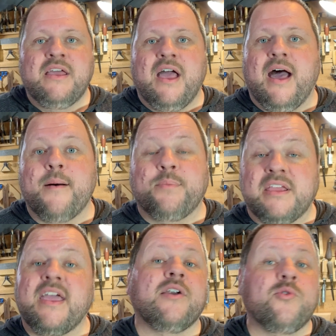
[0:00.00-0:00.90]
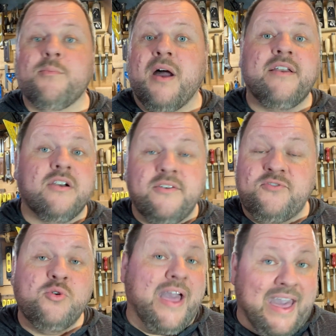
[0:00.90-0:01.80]
But again, a reminder, if
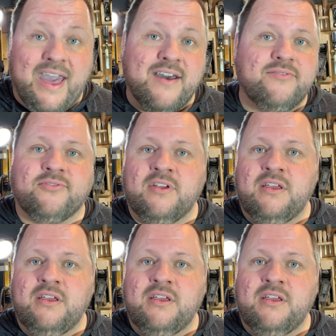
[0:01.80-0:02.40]
you have